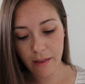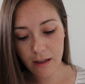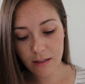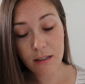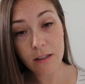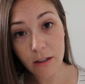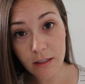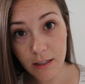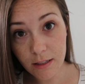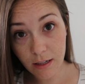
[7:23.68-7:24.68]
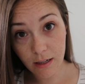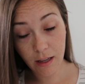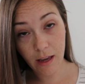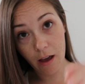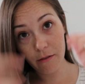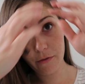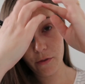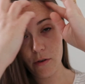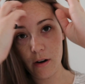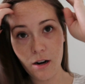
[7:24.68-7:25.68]
that's as good as it's gonna get
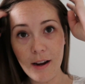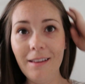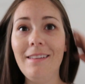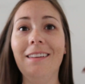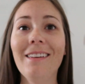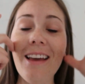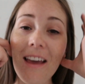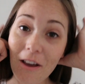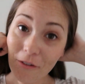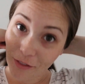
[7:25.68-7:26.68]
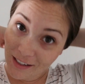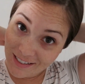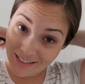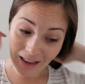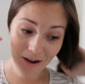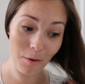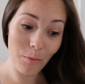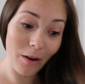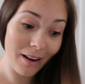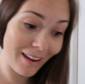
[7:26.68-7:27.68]
for this setup right